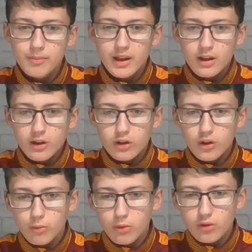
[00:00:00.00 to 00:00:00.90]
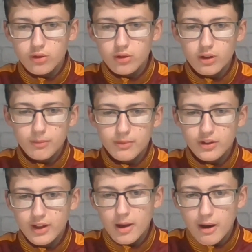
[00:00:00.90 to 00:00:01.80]
not much to say
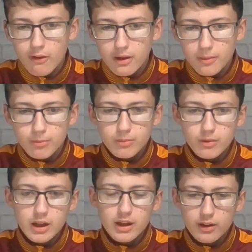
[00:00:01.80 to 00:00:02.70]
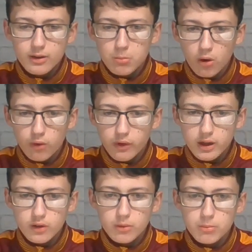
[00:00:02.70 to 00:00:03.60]
about him. He needs more fitness and
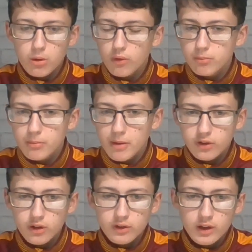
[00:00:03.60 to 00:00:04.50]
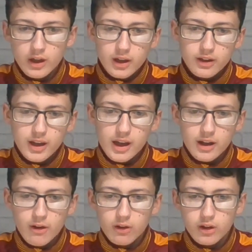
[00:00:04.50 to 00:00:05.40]
more matches. And Kian Howard
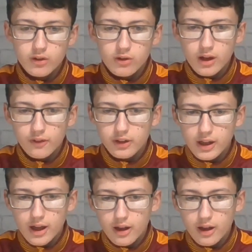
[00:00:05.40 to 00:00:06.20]
is going to have to get a